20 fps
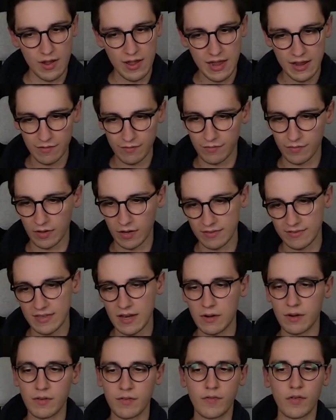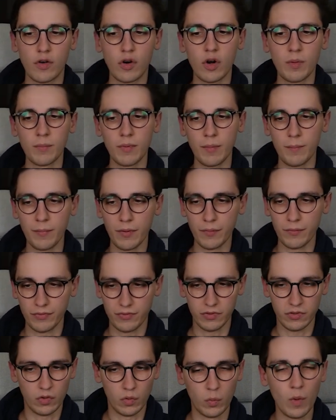Infra Terraform,
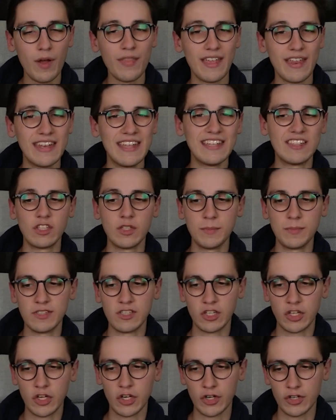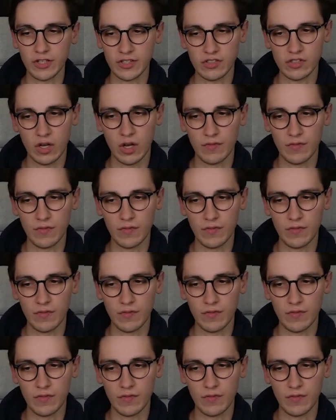but the one that needs to be secured is